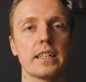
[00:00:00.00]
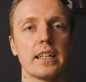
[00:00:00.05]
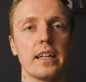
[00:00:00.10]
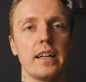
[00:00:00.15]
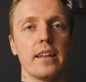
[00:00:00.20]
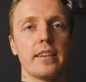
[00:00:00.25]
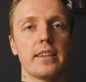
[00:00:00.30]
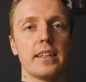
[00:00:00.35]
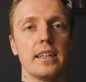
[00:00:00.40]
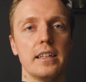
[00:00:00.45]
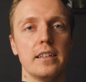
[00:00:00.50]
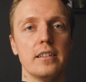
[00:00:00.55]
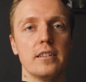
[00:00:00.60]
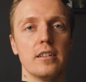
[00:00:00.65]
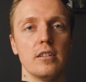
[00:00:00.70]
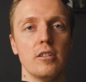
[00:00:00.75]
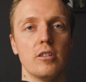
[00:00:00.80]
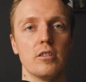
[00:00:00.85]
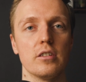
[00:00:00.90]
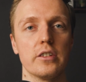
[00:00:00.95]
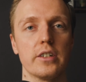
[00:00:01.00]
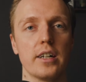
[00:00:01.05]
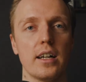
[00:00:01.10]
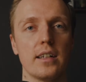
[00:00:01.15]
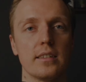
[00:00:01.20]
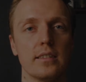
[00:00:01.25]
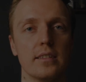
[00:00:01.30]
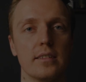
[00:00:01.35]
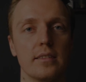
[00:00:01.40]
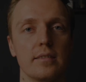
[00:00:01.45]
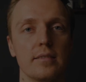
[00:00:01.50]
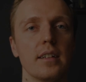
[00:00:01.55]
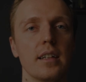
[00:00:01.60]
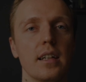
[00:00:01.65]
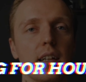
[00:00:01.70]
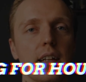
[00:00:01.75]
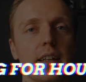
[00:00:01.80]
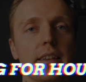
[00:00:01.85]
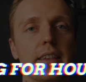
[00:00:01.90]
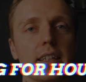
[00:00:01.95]
healthy in the long run.
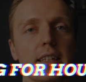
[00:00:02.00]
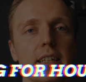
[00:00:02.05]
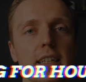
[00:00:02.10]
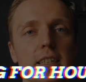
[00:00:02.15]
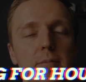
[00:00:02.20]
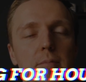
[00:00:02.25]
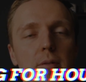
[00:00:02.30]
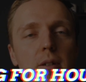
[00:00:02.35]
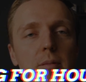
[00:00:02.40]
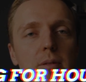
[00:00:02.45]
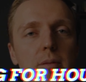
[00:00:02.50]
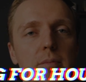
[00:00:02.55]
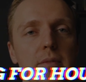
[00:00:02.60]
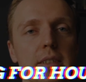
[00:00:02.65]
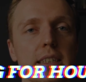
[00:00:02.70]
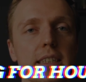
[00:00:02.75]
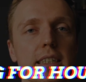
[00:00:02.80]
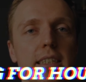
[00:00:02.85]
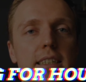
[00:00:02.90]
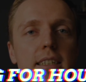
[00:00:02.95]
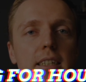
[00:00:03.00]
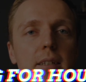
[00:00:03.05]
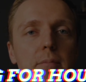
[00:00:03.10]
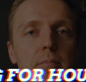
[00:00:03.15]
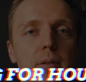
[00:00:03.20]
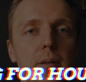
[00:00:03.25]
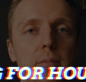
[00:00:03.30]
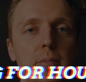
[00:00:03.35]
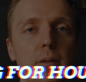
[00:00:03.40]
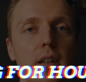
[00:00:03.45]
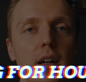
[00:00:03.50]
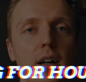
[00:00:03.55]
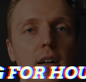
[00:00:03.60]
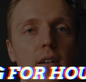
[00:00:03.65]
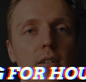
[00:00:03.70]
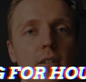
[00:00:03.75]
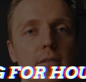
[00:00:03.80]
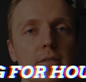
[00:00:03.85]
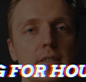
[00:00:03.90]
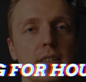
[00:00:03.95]
The next problem that I see, people are
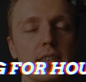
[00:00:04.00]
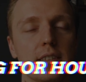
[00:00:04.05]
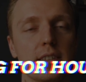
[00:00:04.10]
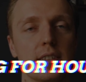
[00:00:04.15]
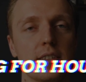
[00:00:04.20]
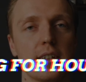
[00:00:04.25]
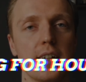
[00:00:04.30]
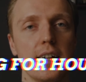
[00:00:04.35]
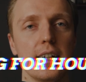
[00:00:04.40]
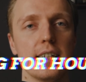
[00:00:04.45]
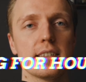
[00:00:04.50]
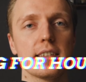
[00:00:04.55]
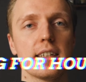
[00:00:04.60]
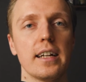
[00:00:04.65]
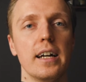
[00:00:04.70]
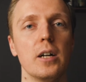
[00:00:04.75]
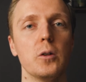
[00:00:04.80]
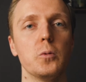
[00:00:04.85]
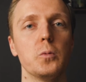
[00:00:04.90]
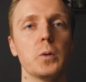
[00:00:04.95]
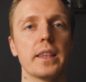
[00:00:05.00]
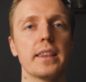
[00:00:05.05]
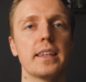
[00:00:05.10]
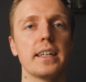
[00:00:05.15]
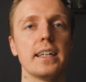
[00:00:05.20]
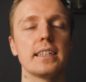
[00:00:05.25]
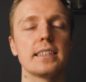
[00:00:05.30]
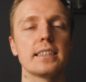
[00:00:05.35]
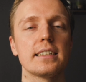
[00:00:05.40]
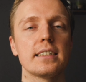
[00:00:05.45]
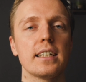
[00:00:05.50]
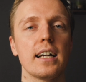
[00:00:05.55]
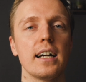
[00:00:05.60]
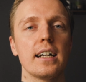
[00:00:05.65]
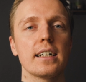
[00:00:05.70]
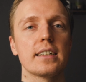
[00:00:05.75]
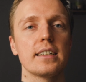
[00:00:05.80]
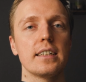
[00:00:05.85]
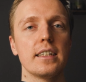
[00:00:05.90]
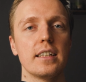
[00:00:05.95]
often stressed when they are
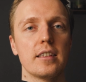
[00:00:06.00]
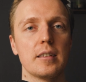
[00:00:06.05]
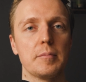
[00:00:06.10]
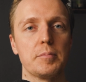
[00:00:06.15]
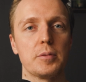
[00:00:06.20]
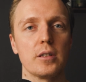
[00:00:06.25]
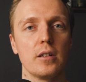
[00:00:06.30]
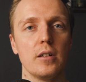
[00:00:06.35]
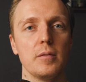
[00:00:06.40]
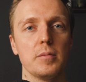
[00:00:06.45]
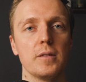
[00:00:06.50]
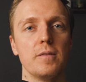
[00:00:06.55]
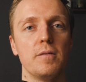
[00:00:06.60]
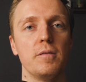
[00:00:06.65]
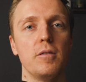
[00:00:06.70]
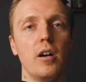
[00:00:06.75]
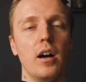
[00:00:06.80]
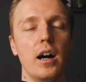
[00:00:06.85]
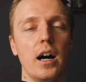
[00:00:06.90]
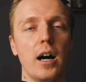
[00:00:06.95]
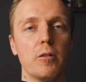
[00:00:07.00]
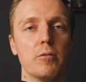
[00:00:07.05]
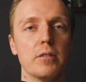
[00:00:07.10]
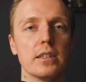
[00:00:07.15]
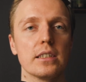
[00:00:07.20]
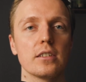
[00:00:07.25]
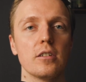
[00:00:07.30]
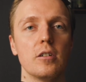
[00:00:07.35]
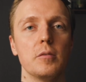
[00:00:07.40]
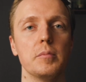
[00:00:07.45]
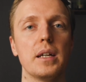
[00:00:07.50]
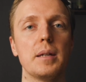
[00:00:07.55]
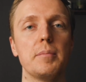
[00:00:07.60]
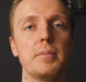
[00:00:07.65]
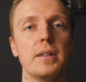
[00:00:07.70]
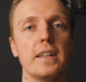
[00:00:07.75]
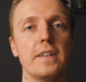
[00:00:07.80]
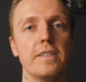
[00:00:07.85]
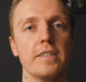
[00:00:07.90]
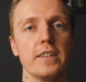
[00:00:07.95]
stuck in the problem for hours or
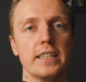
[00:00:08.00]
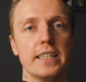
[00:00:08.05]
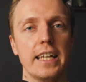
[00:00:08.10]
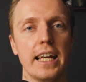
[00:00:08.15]
maybe even